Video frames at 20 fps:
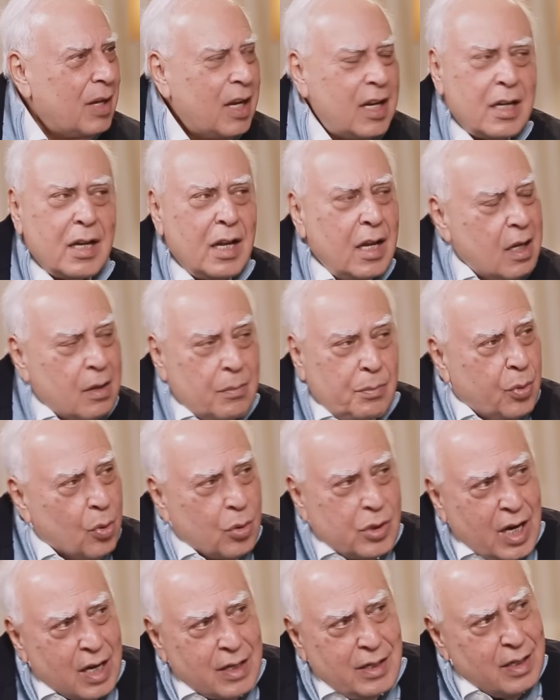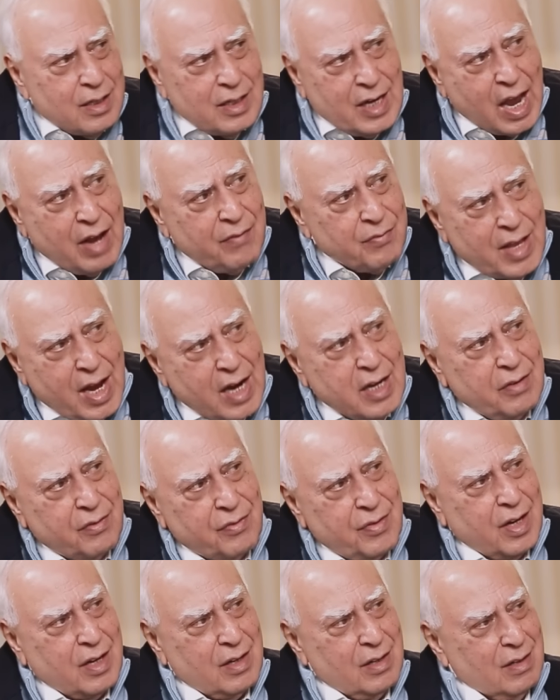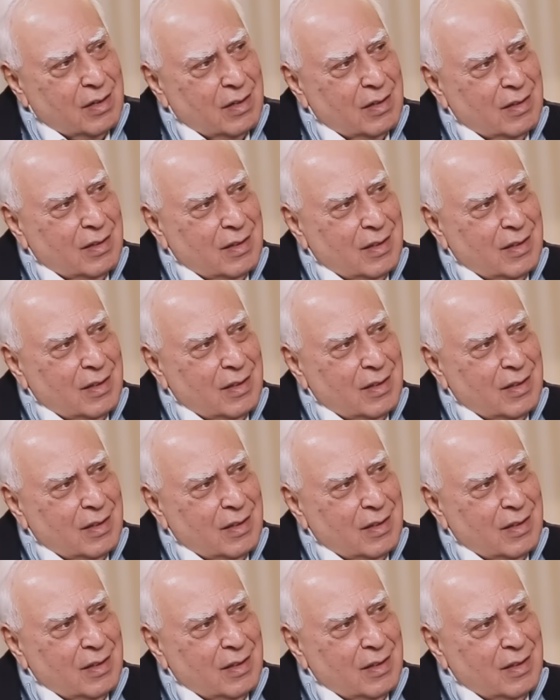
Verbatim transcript: Right? POTA didn't have that effect.